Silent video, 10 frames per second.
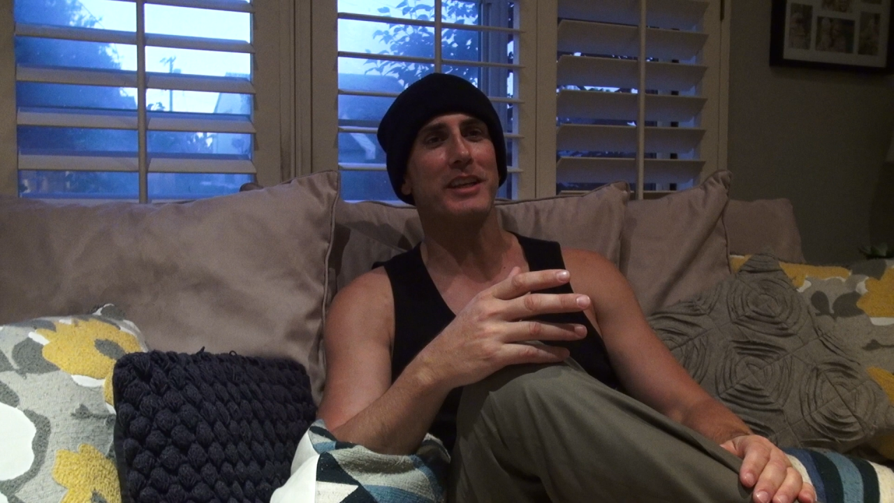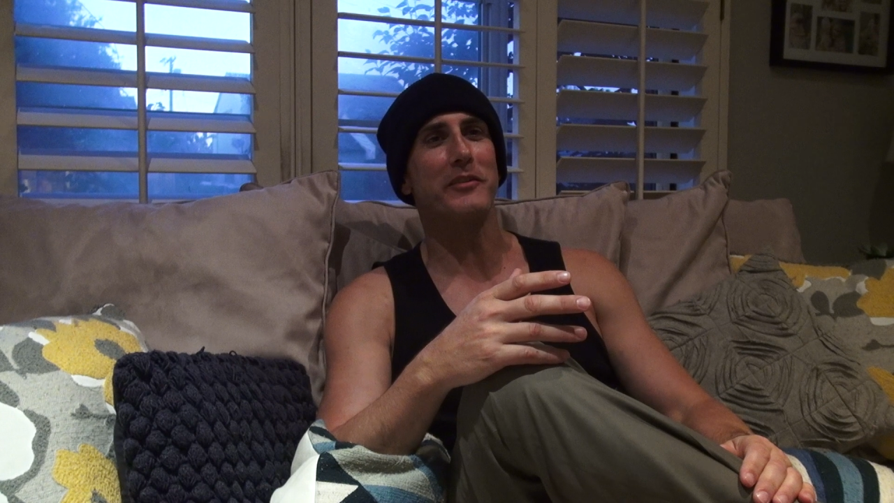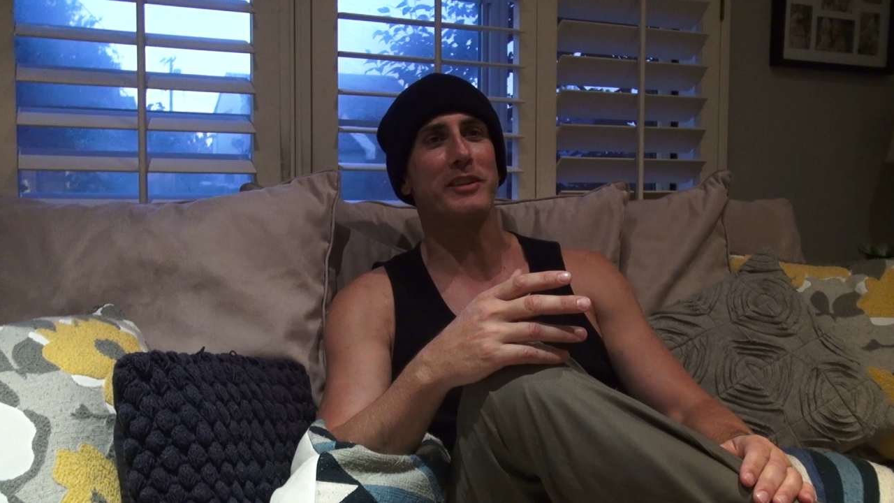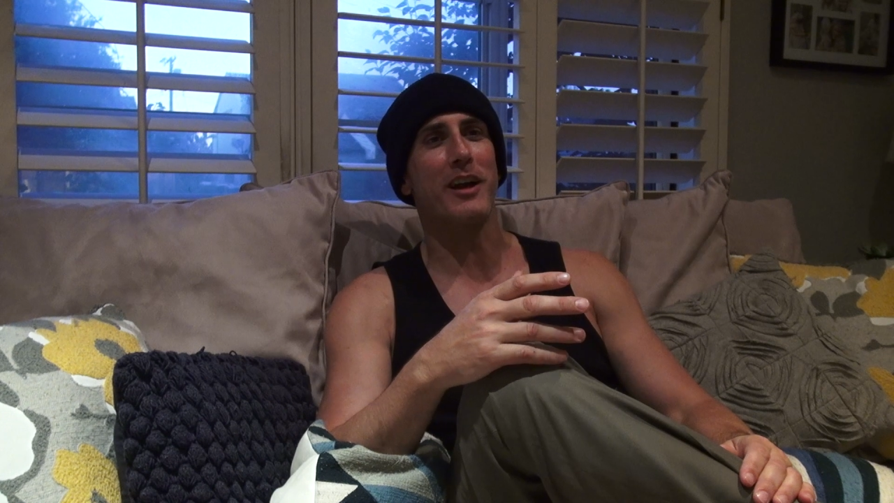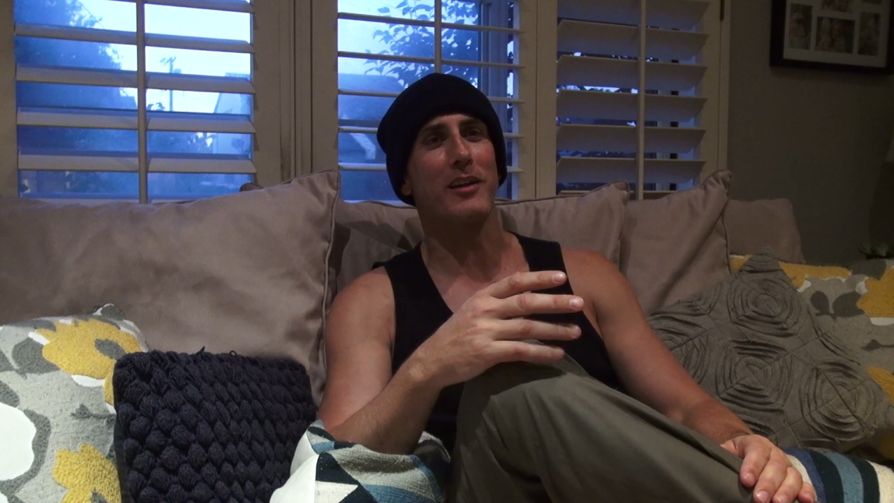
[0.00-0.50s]
he
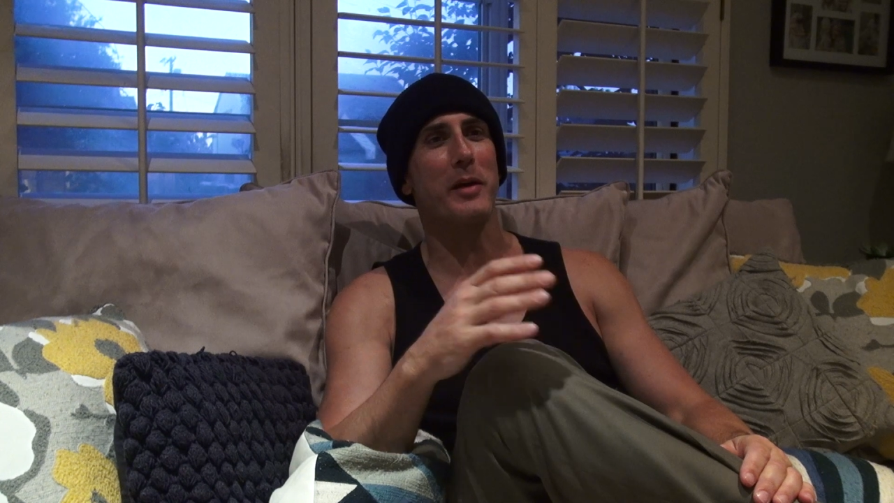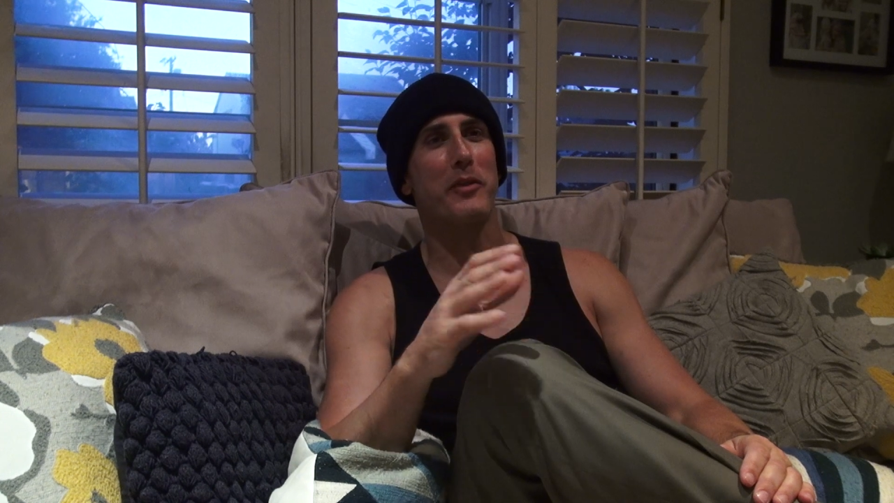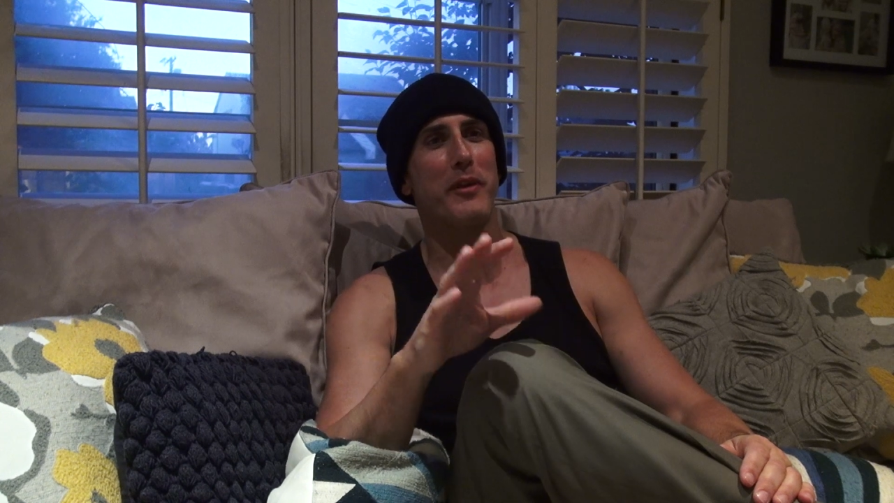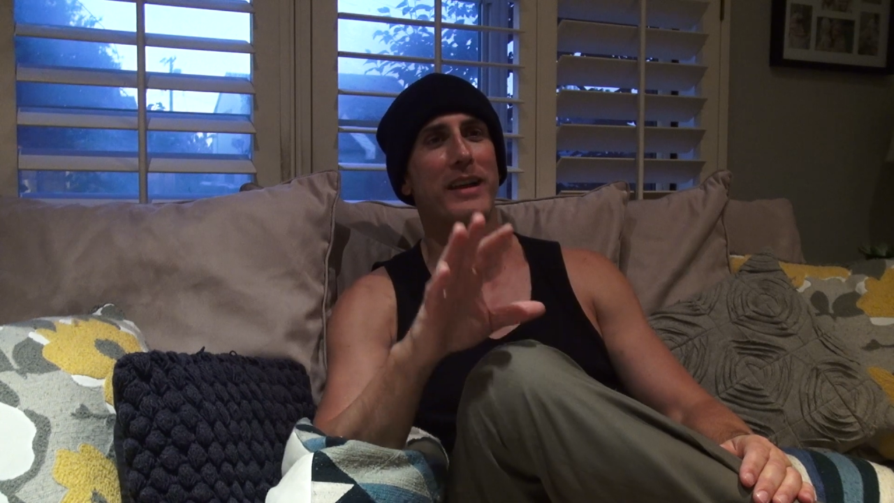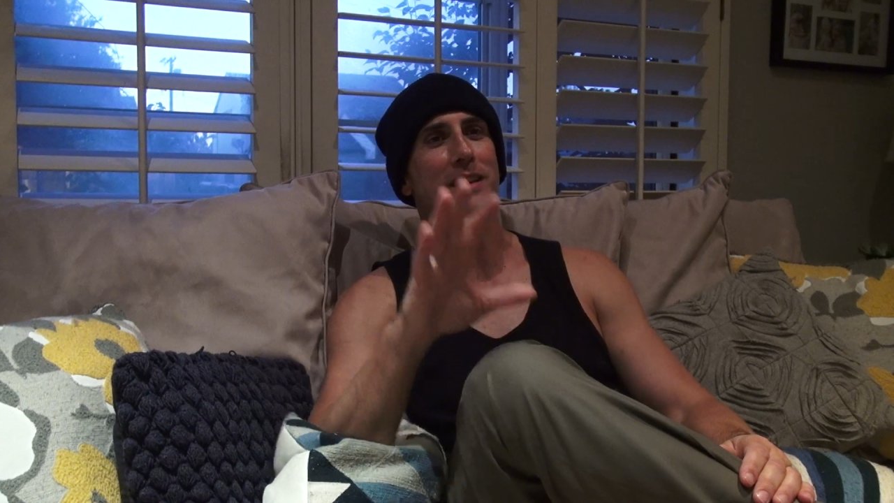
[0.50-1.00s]
even talks about
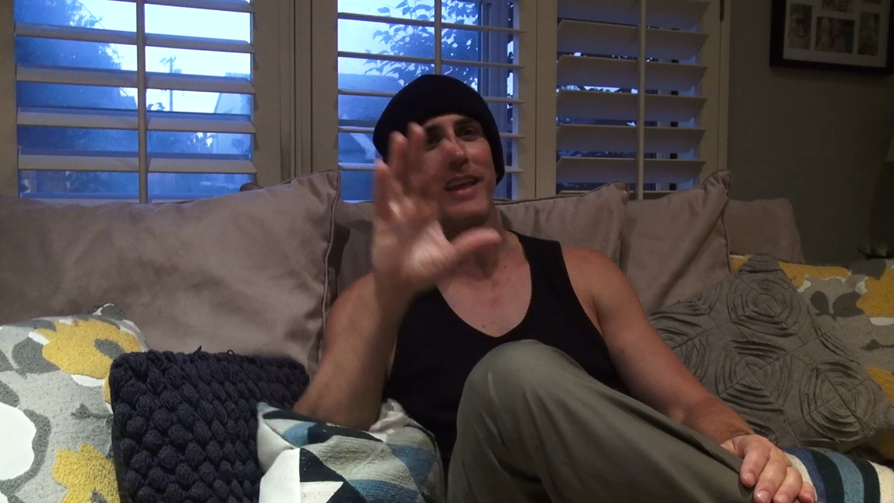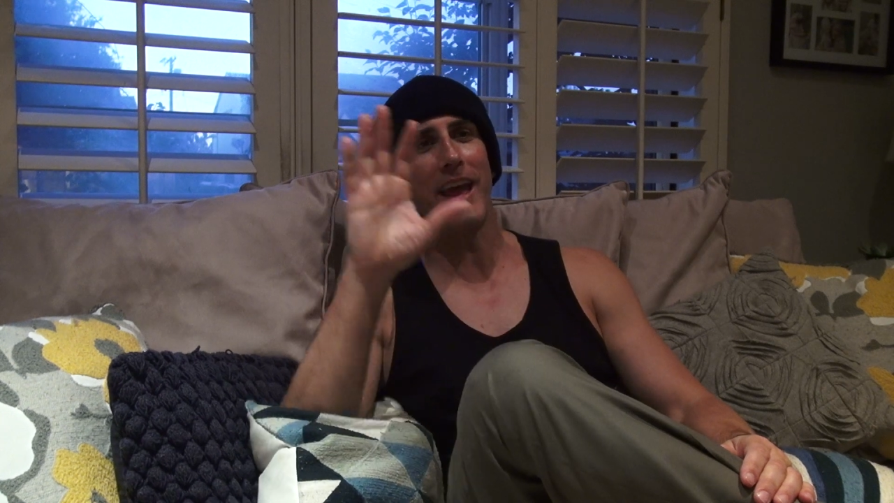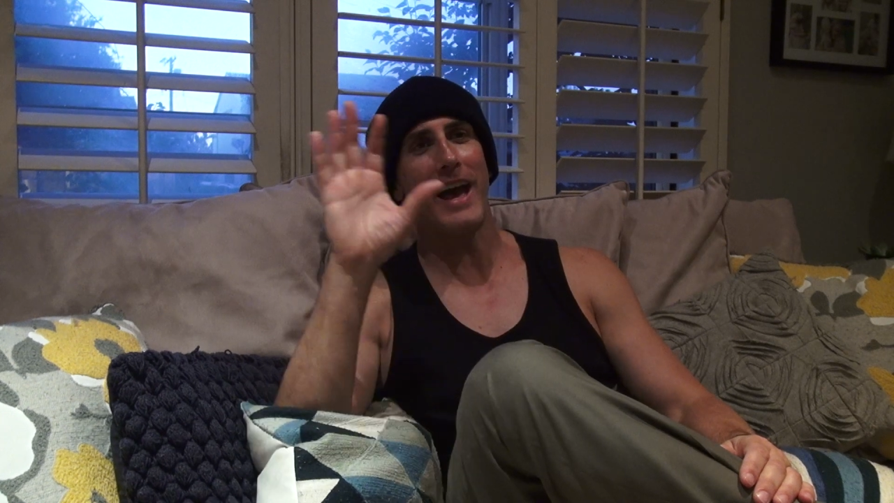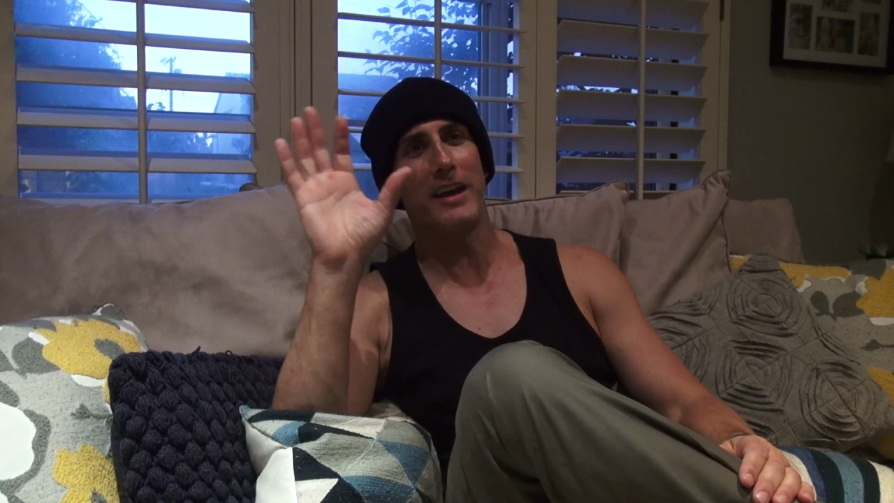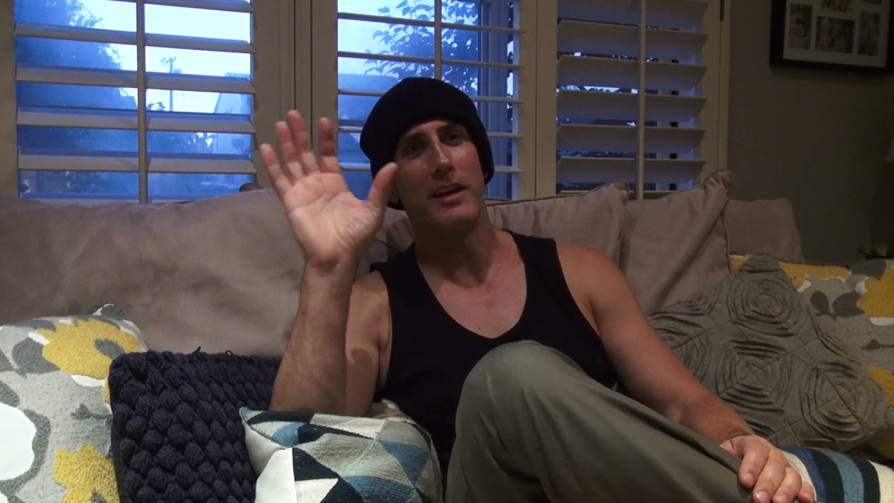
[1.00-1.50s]
the fact that they
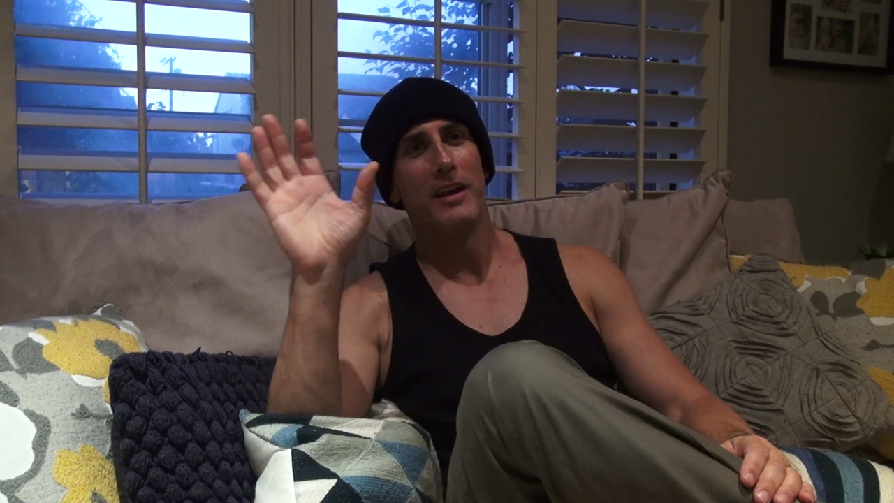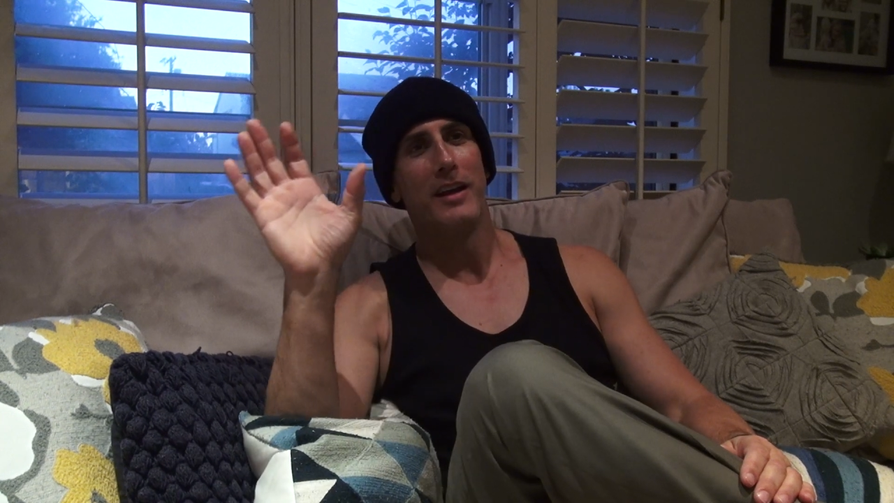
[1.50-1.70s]
had,